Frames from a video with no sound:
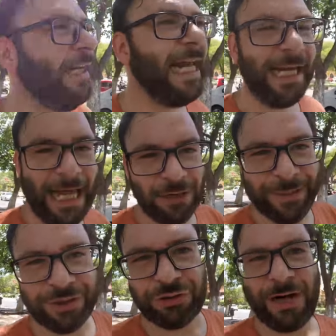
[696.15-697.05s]
not allowed
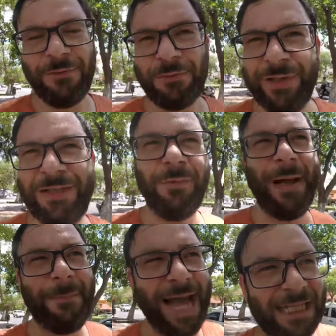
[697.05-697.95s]
me to travel freely with
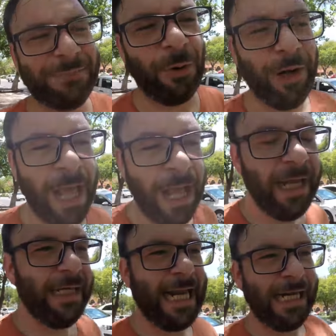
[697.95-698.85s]
my passport
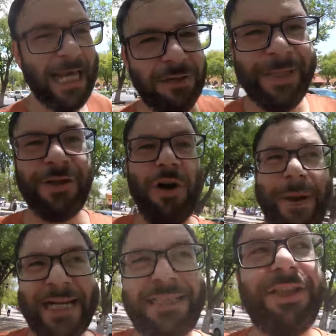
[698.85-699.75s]
not allowed me to go
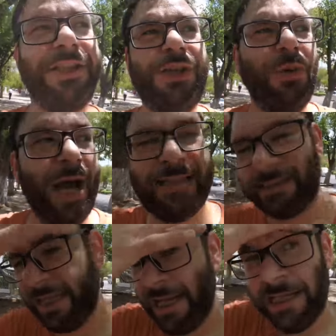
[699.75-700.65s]
back into the
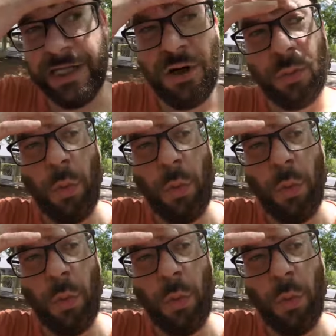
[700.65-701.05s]
US you know,